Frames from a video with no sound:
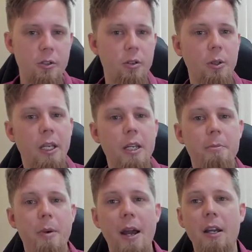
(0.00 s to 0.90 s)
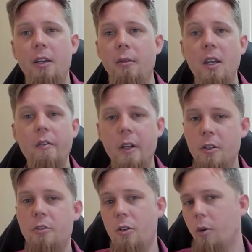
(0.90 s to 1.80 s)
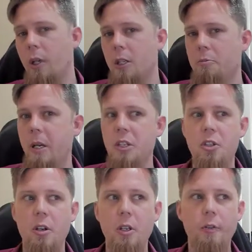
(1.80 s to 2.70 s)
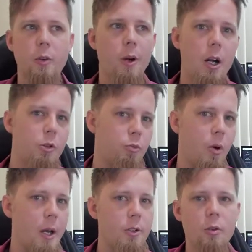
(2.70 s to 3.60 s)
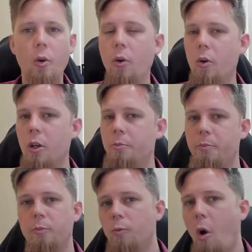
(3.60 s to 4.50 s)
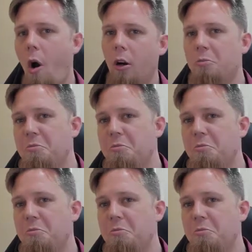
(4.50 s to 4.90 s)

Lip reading: you'll get back event token based on if you are right or wrong.